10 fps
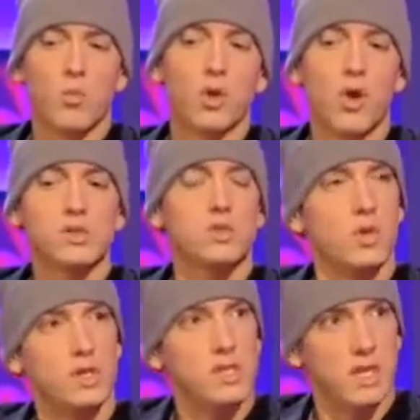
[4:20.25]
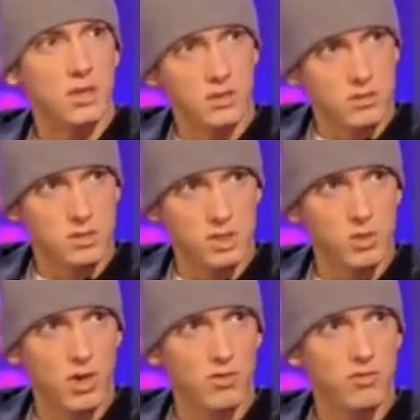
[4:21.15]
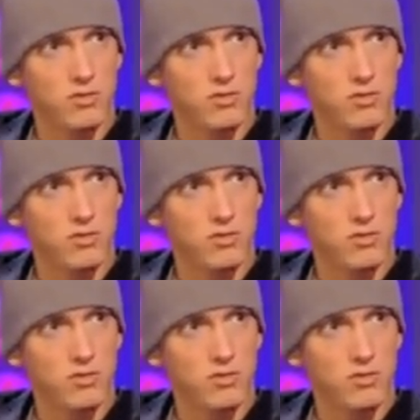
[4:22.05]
but also he's in D12.